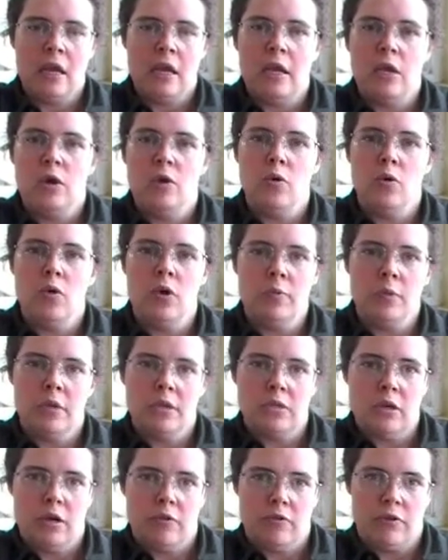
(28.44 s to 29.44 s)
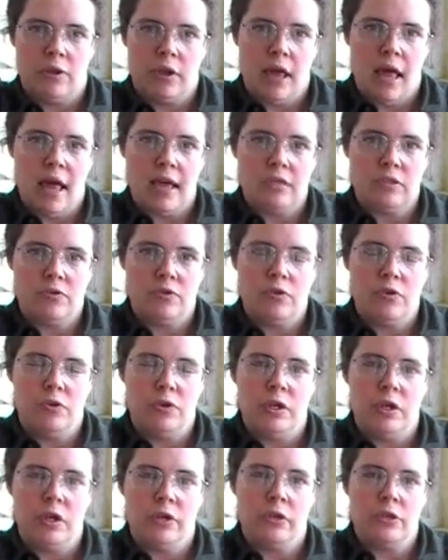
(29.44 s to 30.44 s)
enormous over the last few
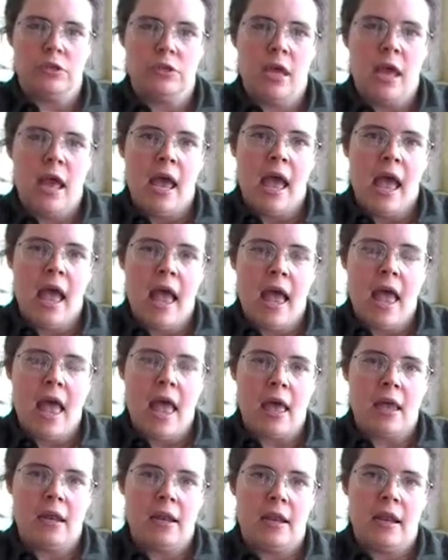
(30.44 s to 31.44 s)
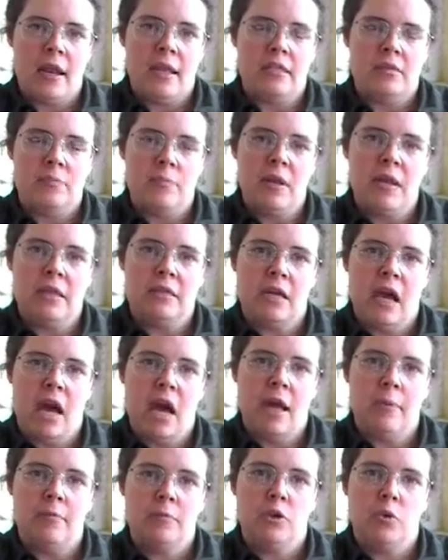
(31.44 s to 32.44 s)
years, and it's been a
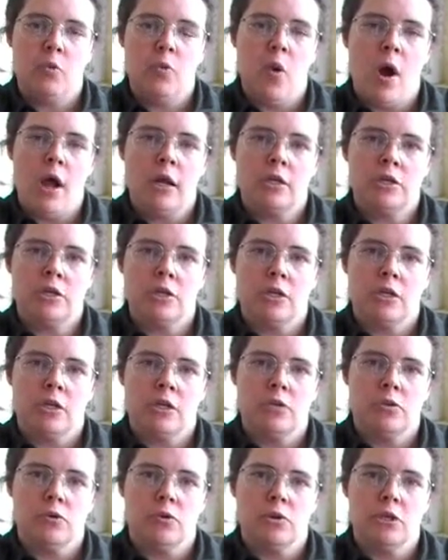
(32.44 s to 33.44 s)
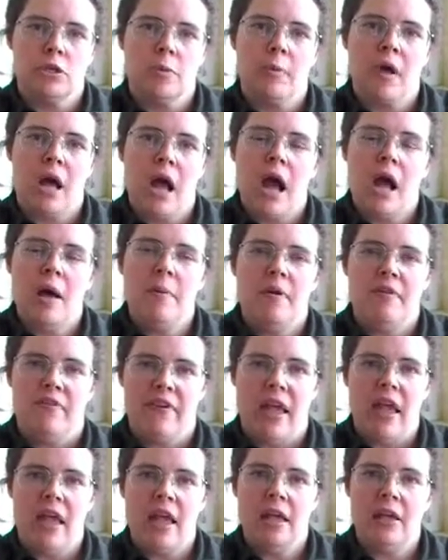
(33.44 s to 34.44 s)
time to watch the consortium come of
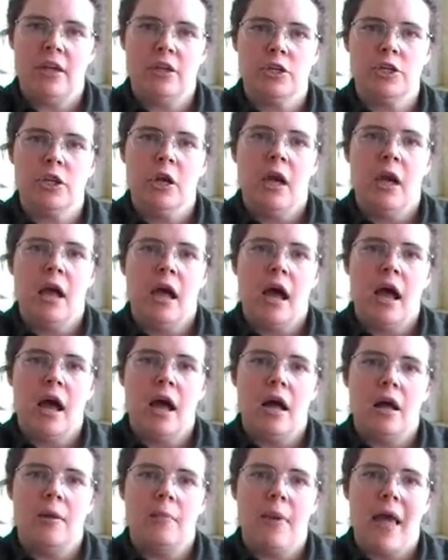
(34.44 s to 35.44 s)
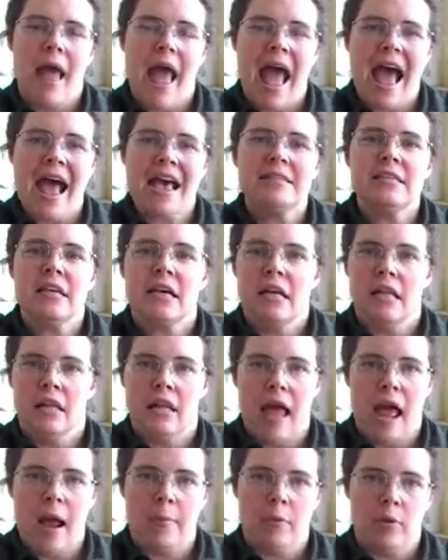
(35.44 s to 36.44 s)
age as a
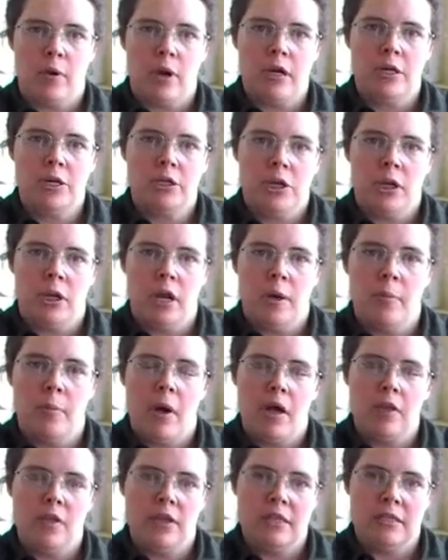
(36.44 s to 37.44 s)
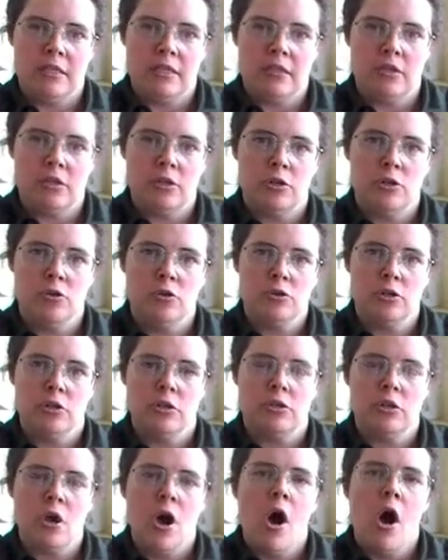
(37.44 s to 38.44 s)
collaboration among these
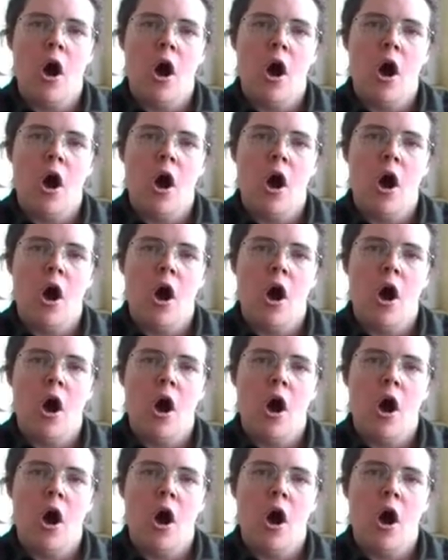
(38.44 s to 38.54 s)
institutions,